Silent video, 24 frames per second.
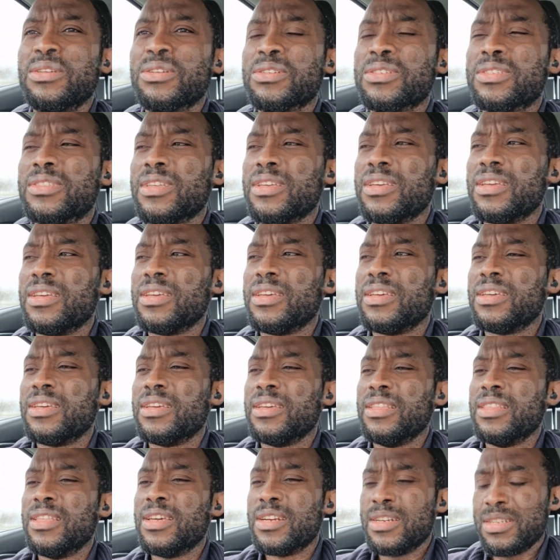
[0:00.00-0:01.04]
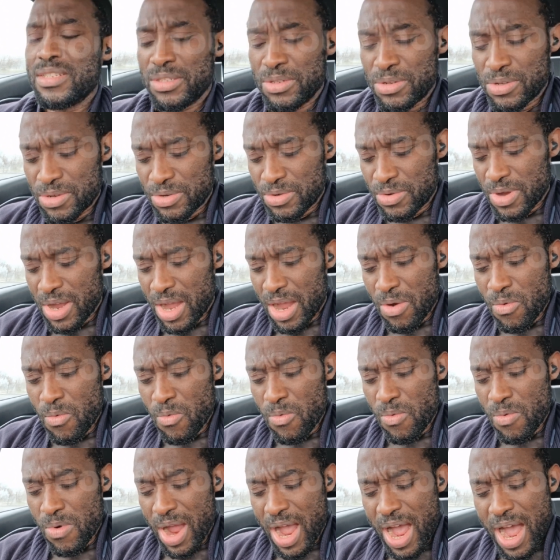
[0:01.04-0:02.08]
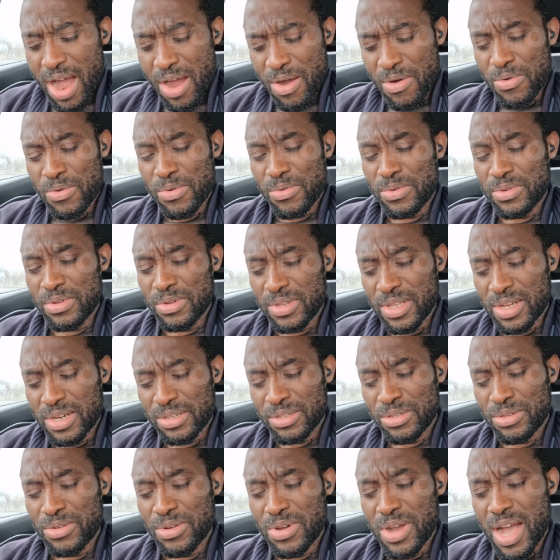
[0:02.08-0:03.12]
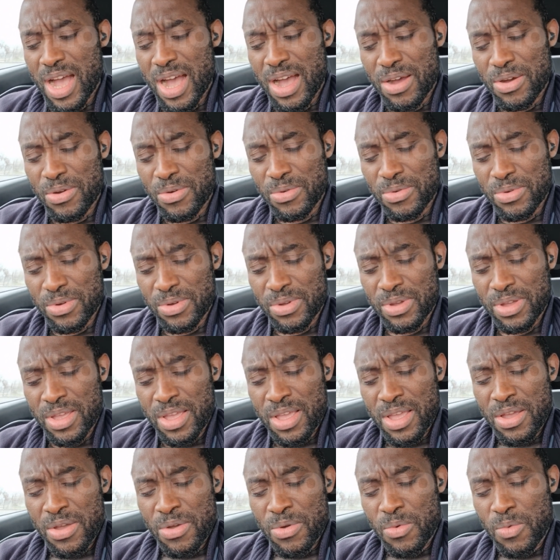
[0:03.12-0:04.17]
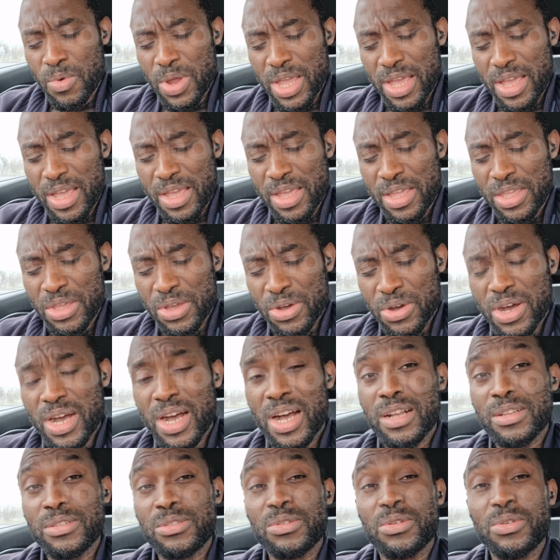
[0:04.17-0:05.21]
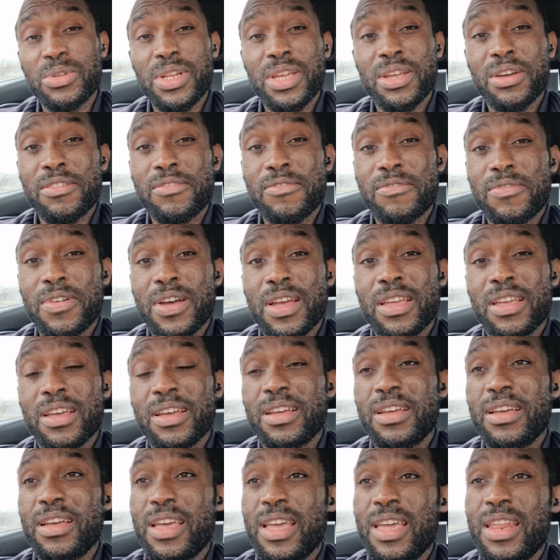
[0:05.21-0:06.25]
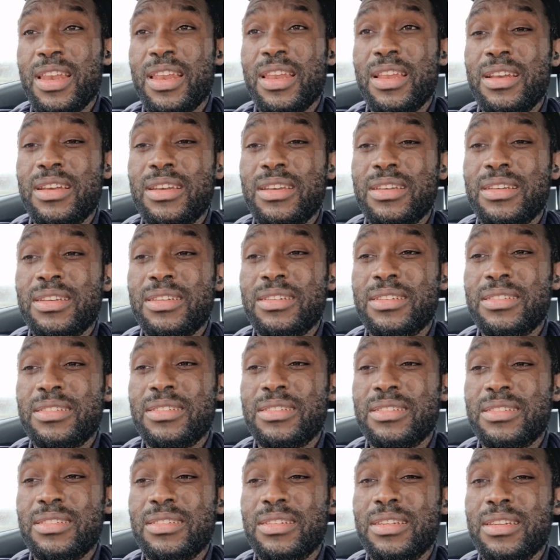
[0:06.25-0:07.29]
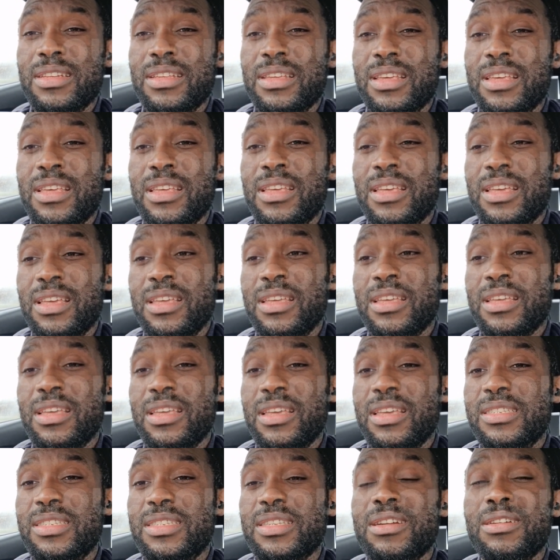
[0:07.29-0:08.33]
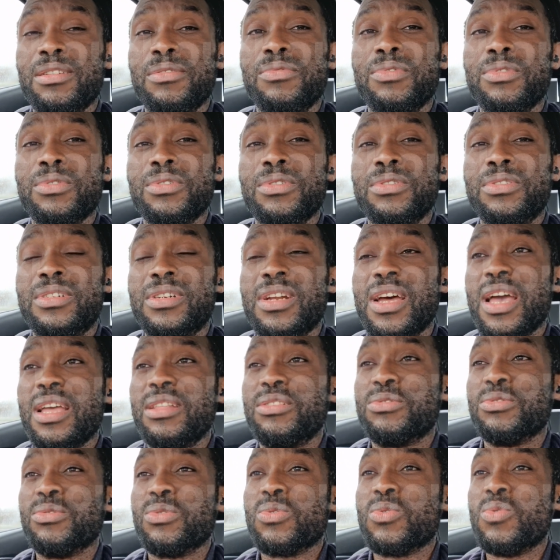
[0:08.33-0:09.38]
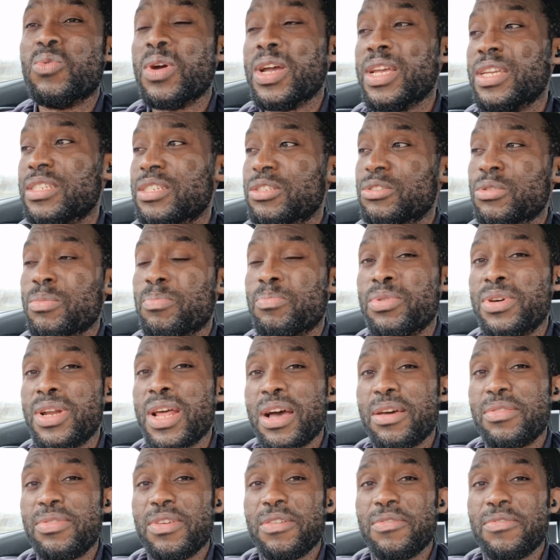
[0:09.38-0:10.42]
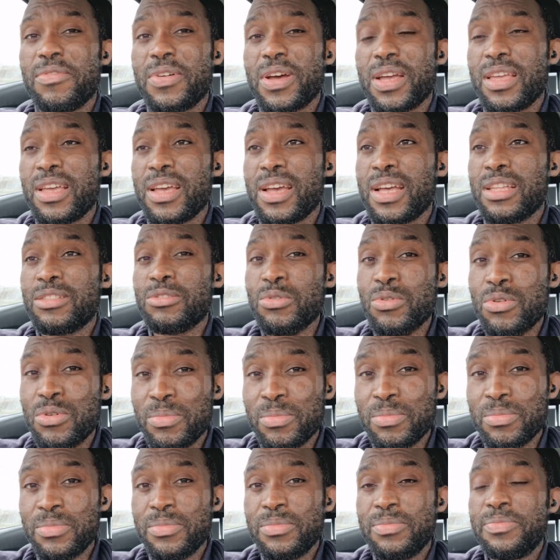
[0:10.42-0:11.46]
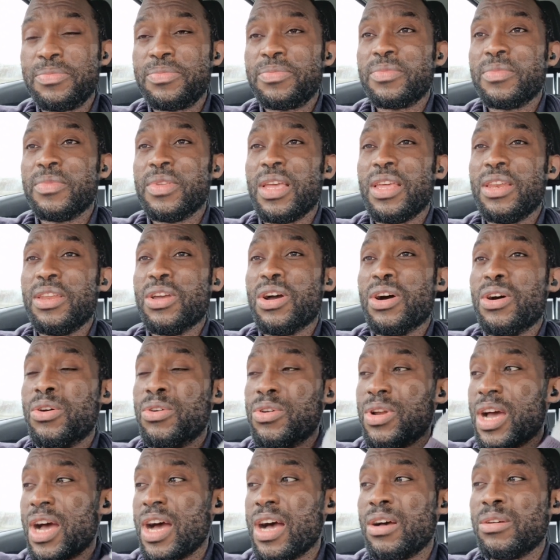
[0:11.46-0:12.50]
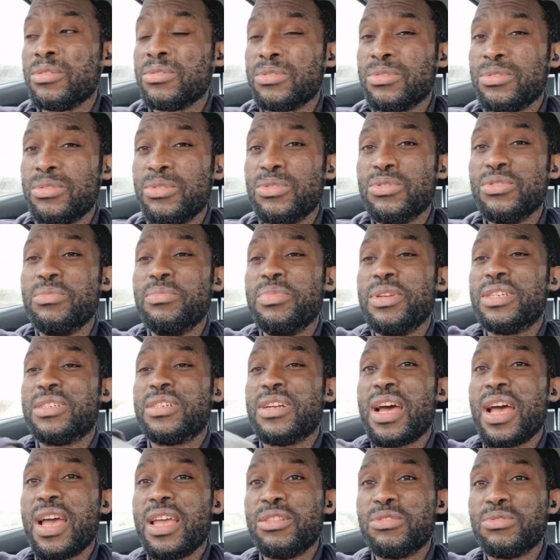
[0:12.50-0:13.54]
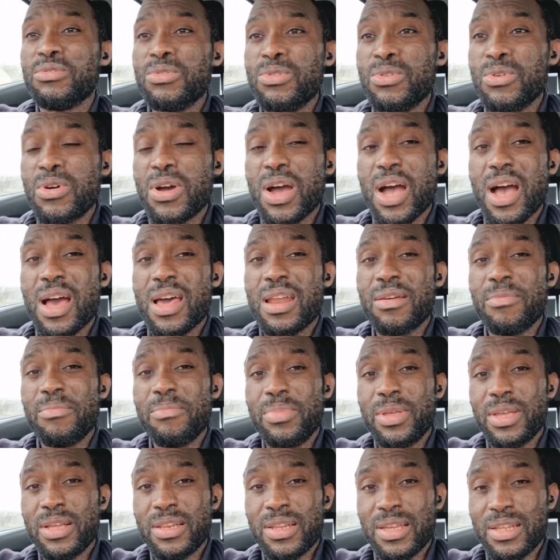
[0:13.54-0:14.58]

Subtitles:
say there is no how, there is no how where your house could be on fire. And instead of you trying to quench, to put out the fire at home, in your own house, you'll be trying to go out and build